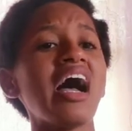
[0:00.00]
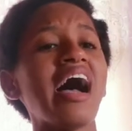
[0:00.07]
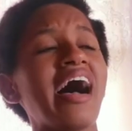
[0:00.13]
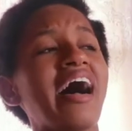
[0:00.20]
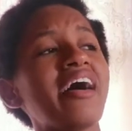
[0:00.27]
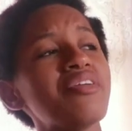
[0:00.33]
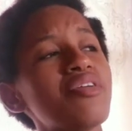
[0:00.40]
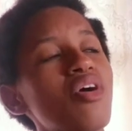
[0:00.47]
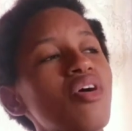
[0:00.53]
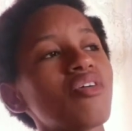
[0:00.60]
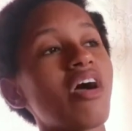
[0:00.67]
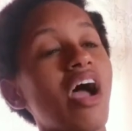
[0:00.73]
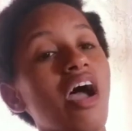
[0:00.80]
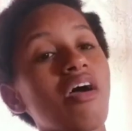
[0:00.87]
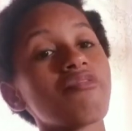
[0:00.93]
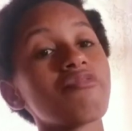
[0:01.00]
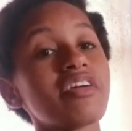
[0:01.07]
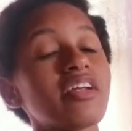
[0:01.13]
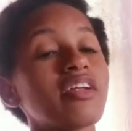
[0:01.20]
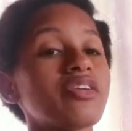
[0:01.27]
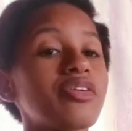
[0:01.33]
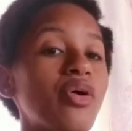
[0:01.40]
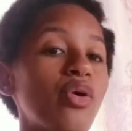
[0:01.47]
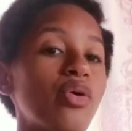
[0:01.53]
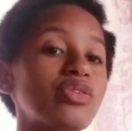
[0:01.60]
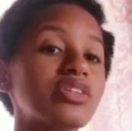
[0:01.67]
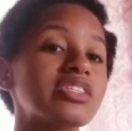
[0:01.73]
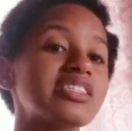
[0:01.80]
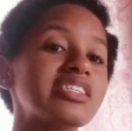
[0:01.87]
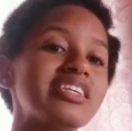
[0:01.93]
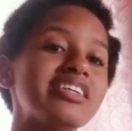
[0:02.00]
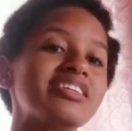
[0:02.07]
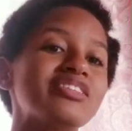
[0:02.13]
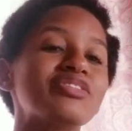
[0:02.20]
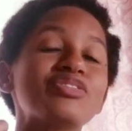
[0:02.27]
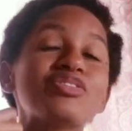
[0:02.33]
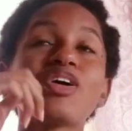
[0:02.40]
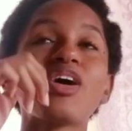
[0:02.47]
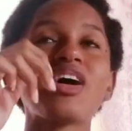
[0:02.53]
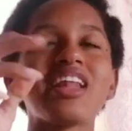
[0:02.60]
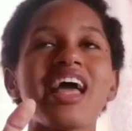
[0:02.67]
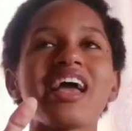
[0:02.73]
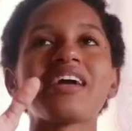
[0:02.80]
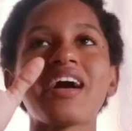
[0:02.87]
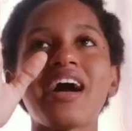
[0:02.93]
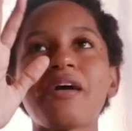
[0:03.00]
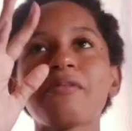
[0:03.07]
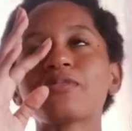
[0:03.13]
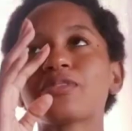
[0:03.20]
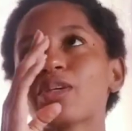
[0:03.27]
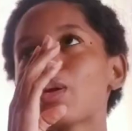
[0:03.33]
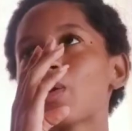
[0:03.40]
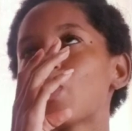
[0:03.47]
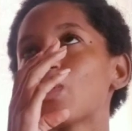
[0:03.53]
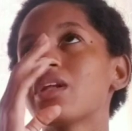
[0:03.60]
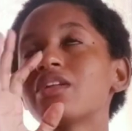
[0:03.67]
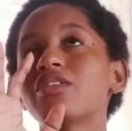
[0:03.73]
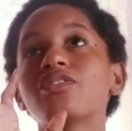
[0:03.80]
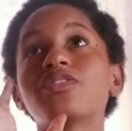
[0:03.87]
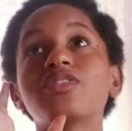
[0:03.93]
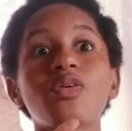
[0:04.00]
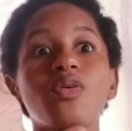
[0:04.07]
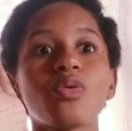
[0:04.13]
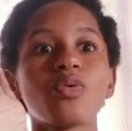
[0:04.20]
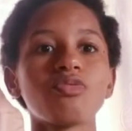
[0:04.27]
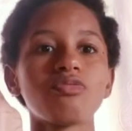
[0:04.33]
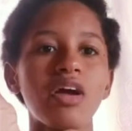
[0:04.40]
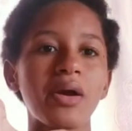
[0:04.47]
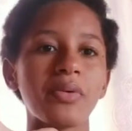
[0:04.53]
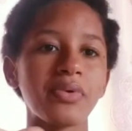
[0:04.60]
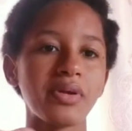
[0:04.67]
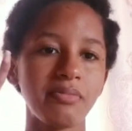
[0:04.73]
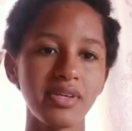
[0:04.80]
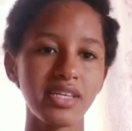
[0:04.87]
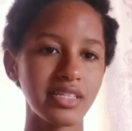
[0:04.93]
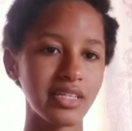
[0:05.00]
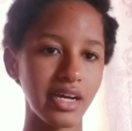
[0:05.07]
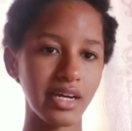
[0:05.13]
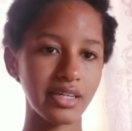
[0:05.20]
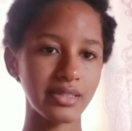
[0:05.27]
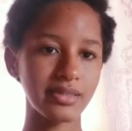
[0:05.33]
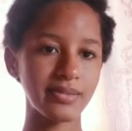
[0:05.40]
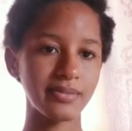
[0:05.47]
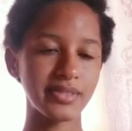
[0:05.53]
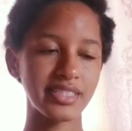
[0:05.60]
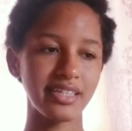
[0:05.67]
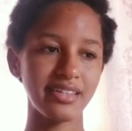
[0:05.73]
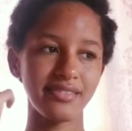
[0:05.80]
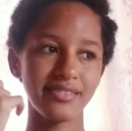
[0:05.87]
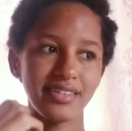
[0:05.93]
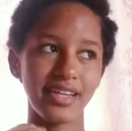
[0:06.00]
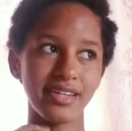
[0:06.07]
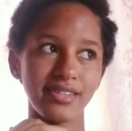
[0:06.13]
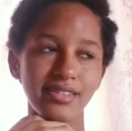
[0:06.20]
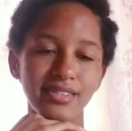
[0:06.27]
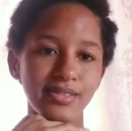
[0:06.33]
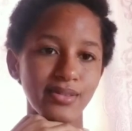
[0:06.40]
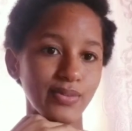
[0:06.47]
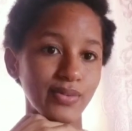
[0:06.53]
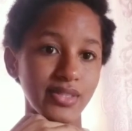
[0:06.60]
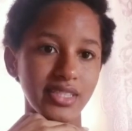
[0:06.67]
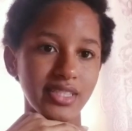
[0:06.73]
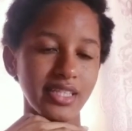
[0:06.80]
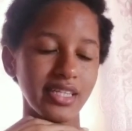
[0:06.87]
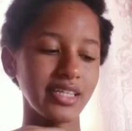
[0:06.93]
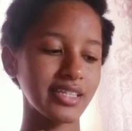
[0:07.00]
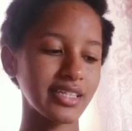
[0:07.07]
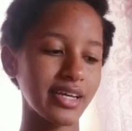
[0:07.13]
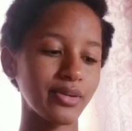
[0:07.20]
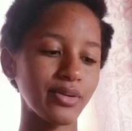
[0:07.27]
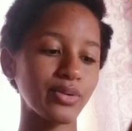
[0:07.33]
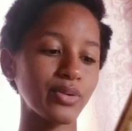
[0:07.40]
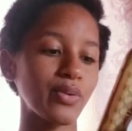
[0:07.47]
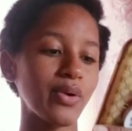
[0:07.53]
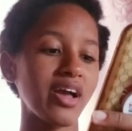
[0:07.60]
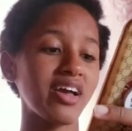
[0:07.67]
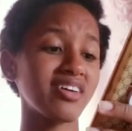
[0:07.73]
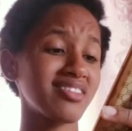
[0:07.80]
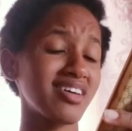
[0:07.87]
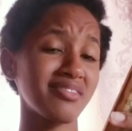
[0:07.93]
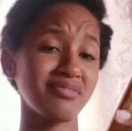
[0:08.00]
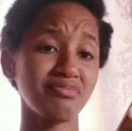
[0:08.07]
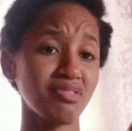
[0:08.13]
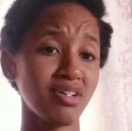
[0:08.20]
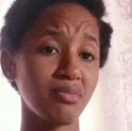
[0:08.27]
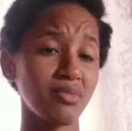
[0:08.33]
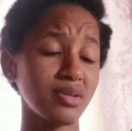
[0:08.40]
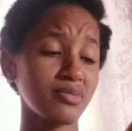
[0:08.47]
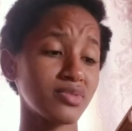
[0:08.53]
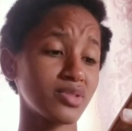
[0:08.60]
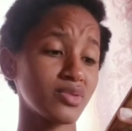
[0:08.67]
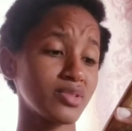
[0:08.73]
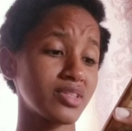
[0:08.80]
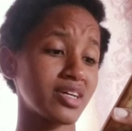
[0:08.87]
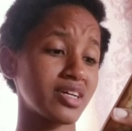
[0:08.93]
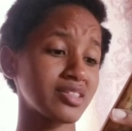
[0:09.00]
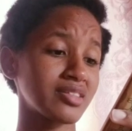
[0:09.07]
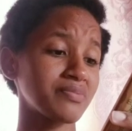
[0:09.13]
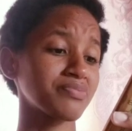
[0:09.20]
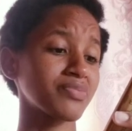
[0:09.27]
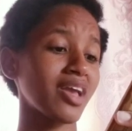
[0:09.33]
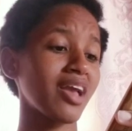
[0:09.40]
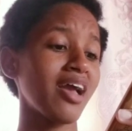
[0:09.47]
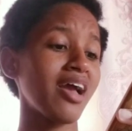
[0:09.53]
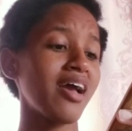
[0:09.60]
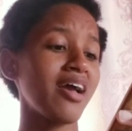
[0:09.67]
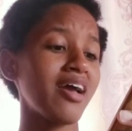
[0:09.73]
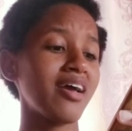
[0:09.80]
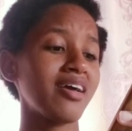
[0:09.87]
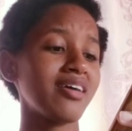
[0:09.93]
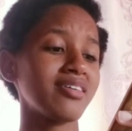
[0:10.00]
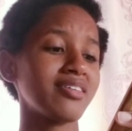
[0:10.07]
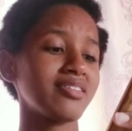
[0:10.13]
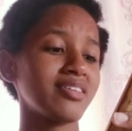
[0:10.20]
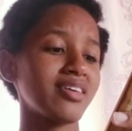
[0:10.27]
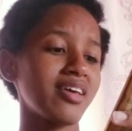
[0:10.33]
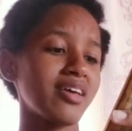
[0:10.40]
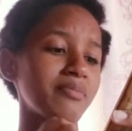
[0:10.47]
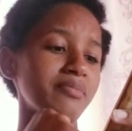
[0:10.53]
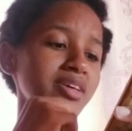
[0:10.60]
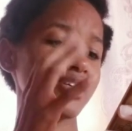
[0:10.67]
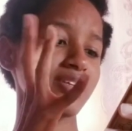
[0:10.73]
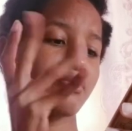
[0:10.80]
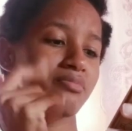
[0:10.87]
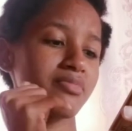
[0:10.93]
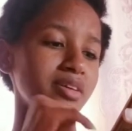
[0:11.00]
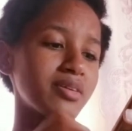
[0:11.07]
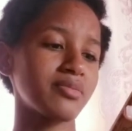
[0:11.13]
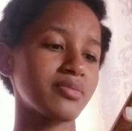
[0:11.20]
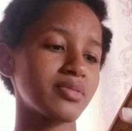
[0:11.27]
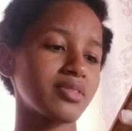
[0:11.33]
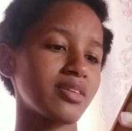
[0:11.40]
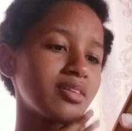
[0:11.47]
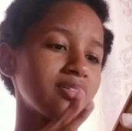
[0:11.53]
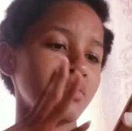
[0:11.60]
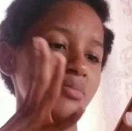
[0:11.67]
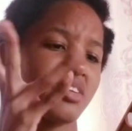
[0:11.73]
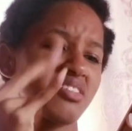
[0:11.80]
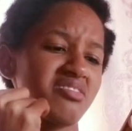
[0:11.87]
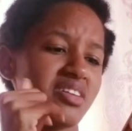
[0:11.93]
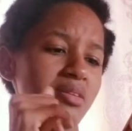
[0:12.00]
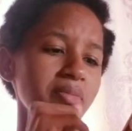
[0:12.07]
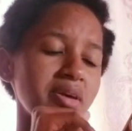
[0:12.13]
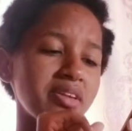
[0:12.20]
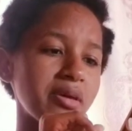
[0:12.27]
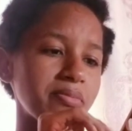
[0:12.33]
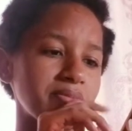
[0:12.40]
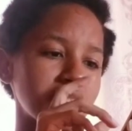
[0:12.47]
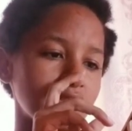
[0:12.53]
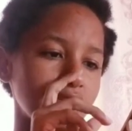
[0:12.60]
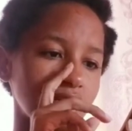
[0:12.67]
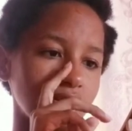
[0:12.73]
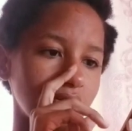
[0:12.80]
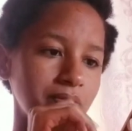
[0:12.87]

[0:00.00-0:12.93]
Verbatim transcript: I don't, I really don't see not like absolutely nothing wrong with me talking to myself. I just don't see it. I don't know why I have problems with that. Yeah, making memes. I don't really make them still.